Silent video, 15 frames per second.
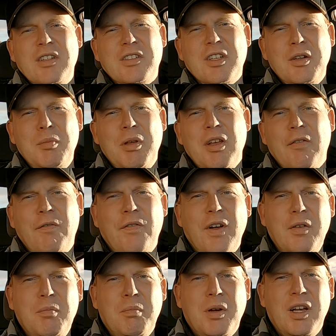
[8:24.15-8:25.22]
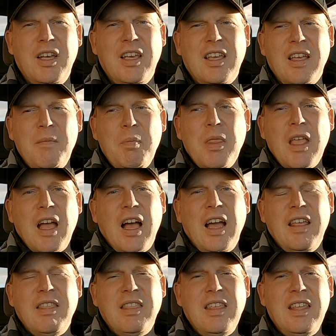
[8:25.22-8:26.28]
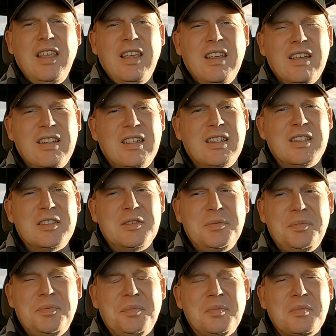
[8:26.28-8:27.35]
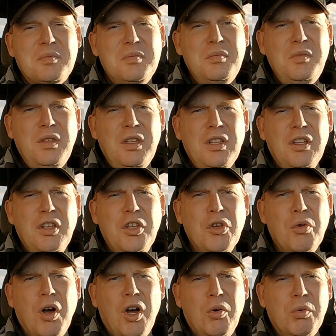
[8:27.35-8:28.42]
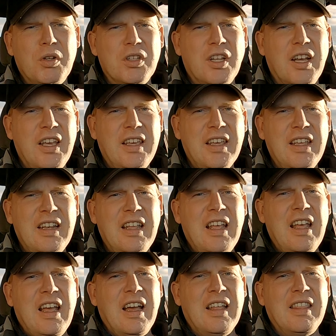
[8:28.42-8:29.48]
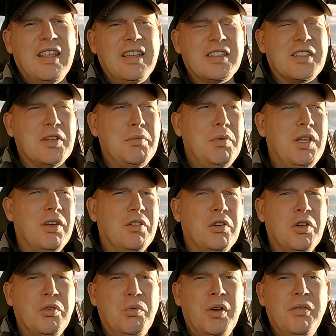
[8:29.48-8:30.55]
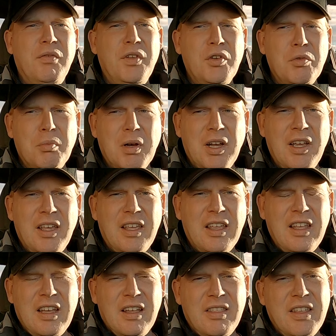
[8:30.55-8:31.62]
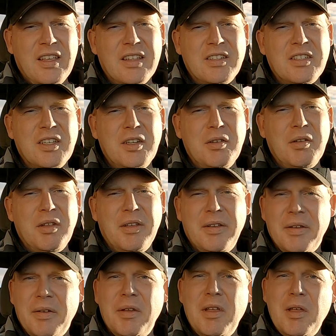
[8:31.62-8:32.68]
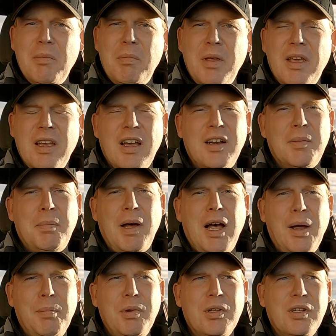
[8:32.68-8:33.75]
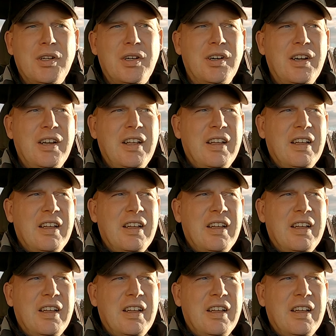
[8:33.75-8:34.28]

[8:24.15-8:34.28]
It's going to be a fun bike. I think you all will like it. I think it's going to be a good review bike. I think it's going to be kind of popular.